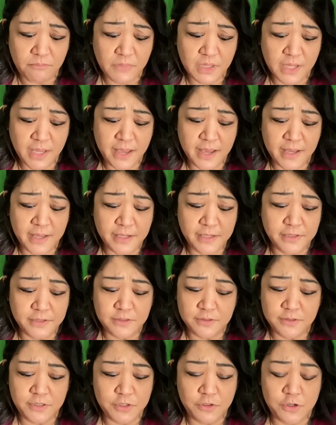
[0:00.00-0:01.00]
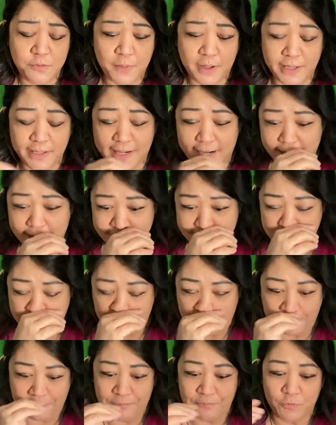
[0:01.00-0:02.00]
And you might ask,
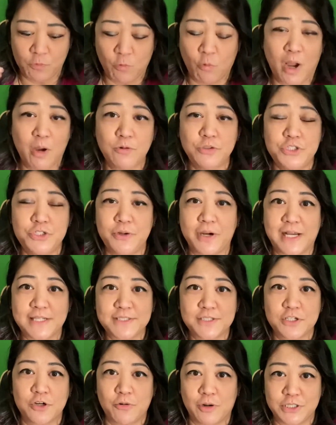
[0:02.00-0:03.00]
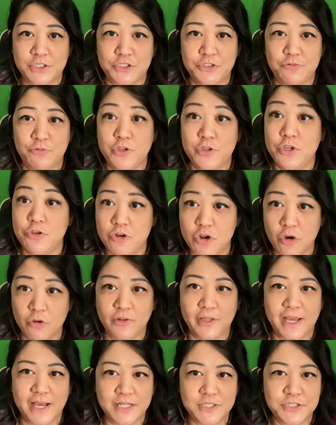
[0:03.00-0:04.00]
why would you ask a question when you know
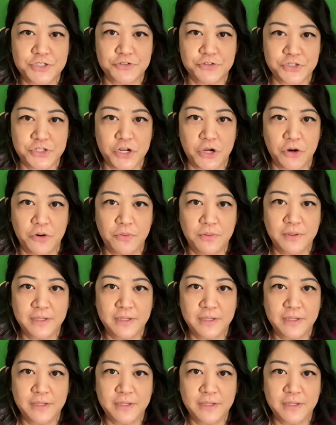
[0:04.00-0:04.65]
the answer is no?